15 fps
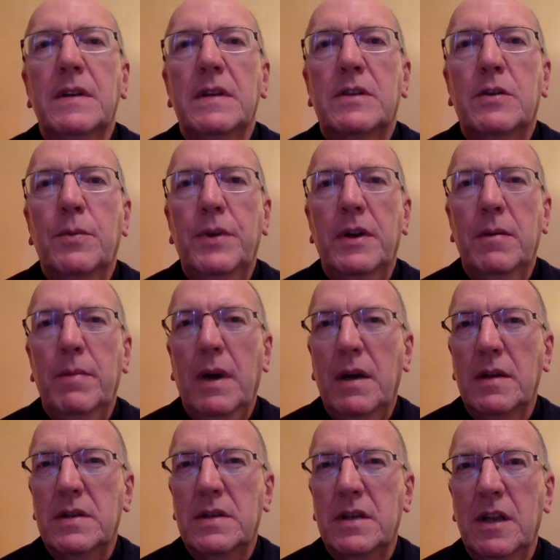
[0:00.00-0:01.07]
something
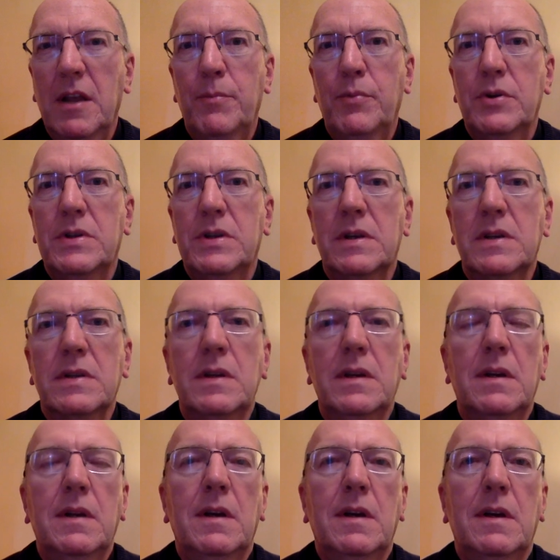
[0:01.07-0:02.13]
about celebrities
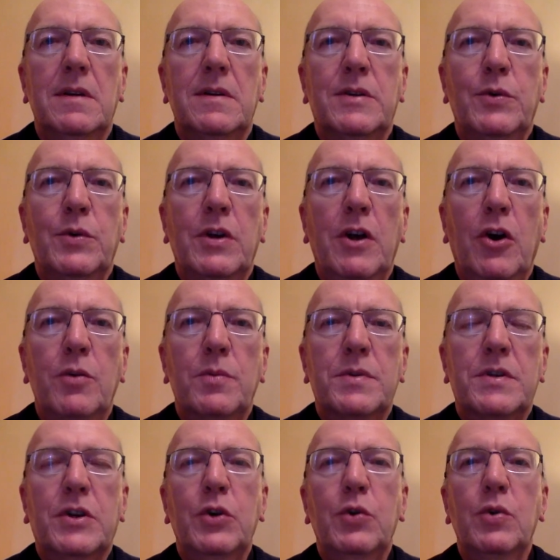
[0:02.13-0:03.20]
doing
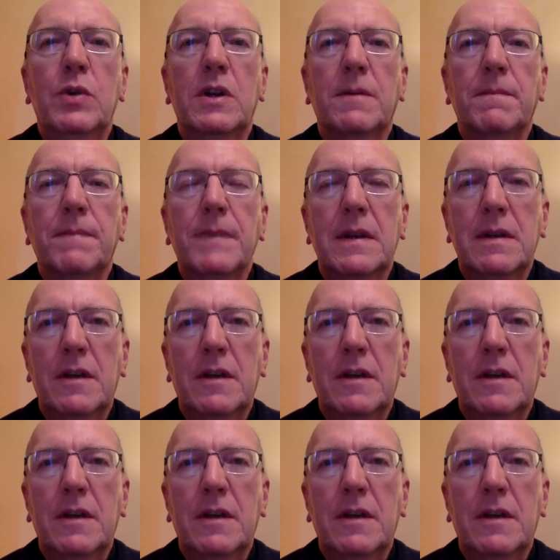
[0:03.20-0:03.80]
homeschooling.